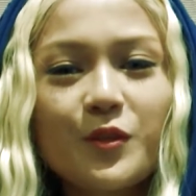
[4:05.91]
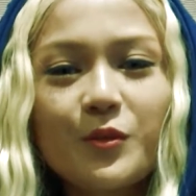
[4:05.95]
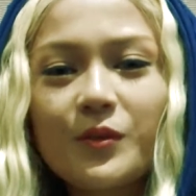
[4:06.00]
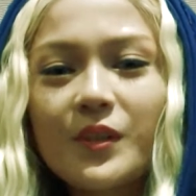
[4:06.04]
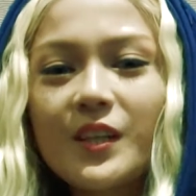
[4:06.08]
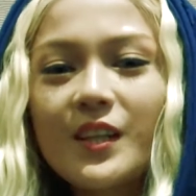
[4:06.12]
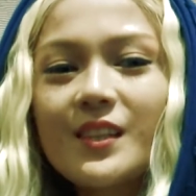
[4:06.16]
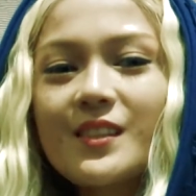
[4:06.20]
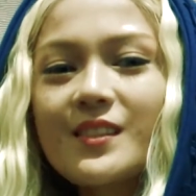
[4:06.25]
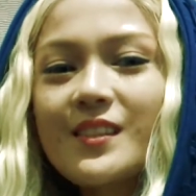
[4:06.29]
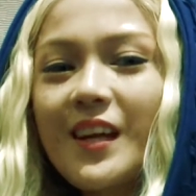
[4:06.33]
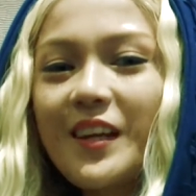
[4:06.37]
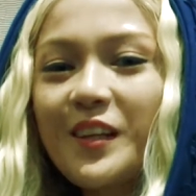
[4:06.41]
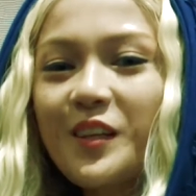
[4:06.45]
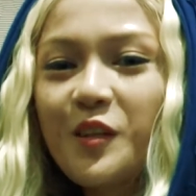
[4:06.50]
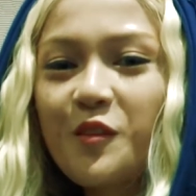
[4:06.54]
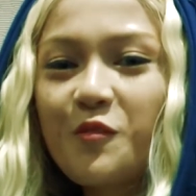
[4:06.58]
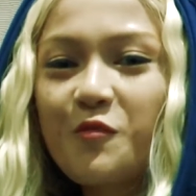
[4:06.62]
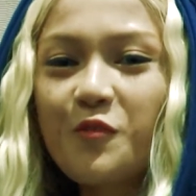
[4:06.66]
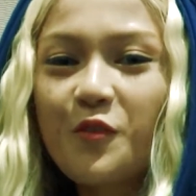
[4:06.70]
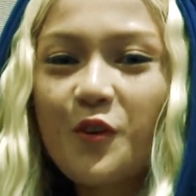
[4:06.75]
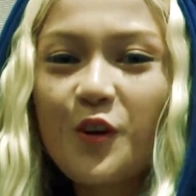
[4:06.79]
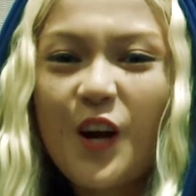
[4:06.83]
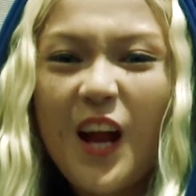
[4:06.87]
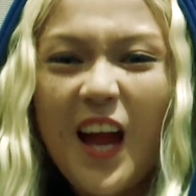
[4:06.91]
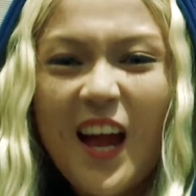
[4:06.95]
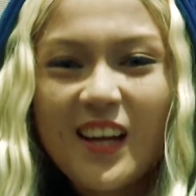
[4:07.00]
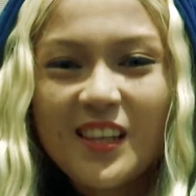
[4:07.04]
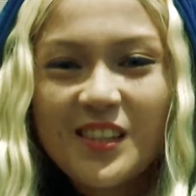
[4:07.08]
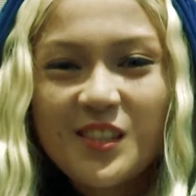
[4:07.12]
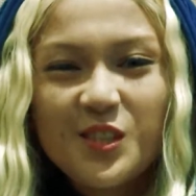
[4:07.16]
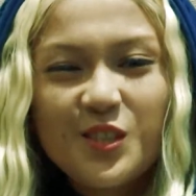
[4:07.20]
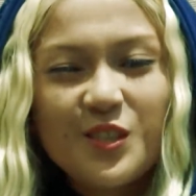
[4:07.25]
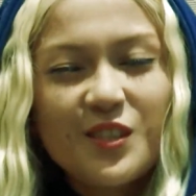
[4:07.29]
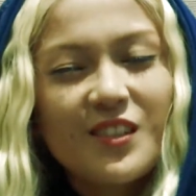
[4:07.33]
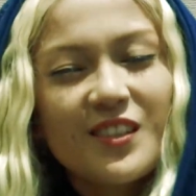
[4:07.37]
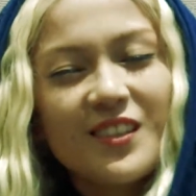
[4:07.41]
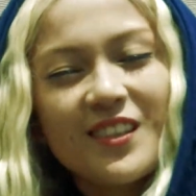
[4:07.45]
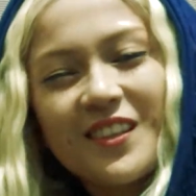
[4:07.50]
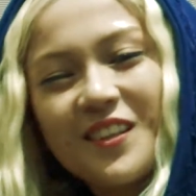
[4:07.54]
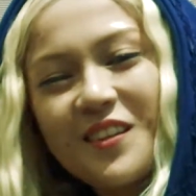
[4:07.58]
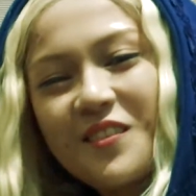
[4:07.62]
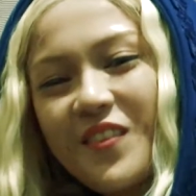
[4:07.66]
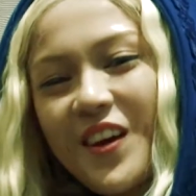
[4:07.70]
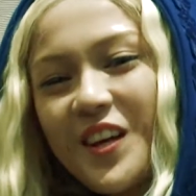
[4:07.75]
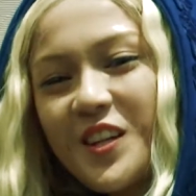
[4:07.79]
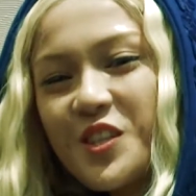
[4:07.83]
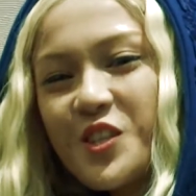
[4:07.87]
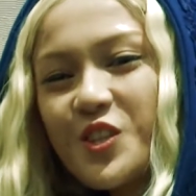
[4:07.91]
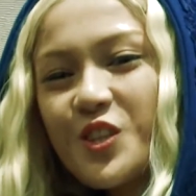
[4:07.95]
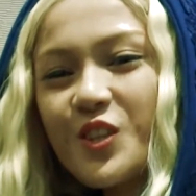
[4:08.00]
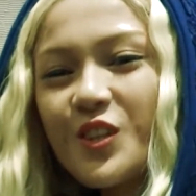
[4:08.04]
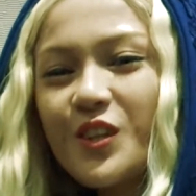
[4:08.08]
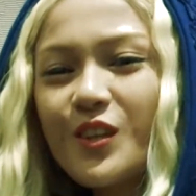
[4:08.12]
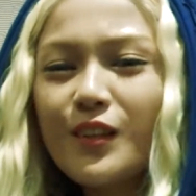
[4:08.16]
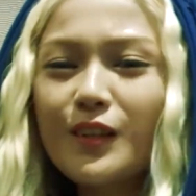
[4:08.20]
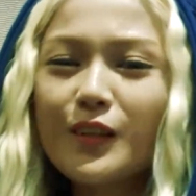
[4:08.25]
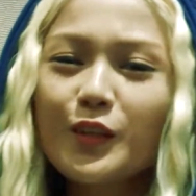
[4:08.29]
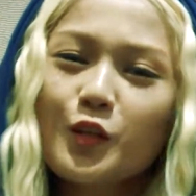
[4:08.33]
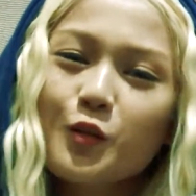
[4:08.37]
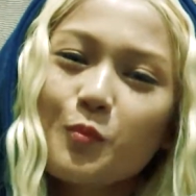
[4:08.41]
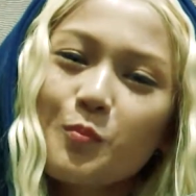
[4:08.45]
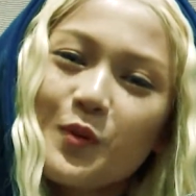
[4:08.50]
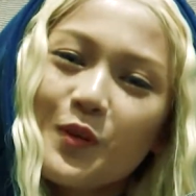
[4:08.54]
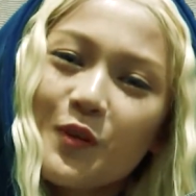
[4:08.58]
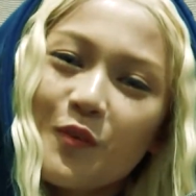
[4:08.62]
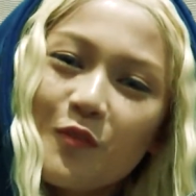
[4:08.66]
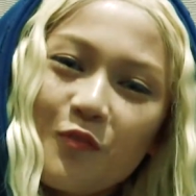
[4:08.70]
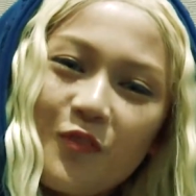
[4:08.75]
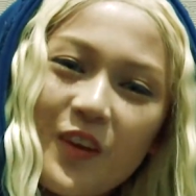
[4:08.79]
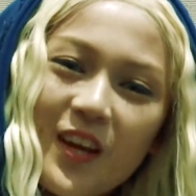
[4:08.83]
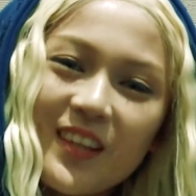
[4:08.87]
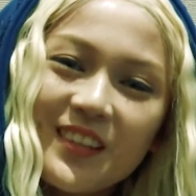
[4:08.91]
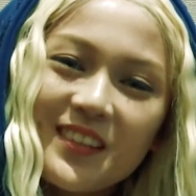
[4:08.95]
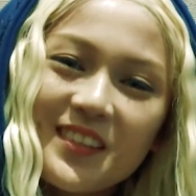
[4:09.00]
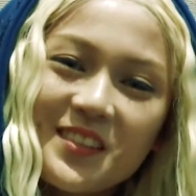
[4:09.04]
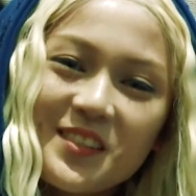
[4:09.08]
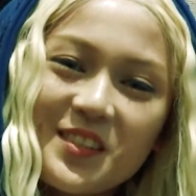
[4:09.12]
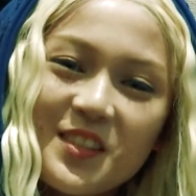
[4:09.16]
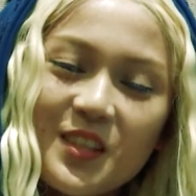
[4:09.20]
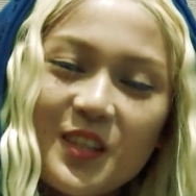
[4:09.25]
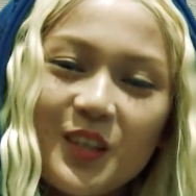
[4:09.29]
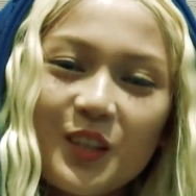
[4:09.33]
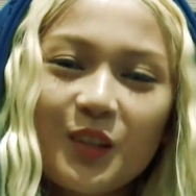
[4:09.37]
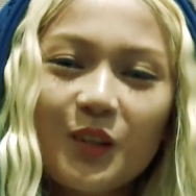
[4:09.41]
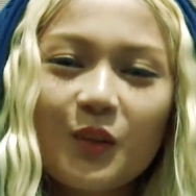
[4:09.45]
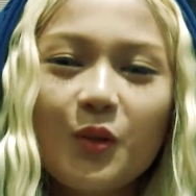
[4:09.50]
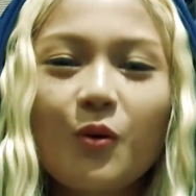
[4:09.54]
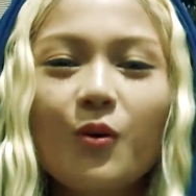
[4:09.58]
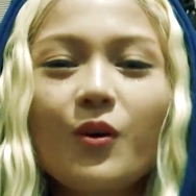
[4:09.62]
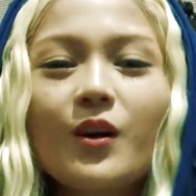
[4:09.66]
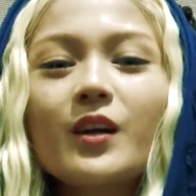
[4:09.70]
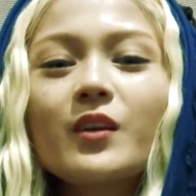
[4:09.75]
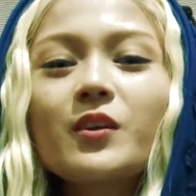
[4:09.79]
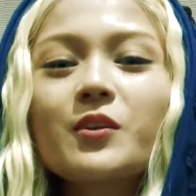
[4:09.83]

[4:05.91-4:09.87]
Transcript: you were excited for action and adventure, a little bit of fantasy and lore,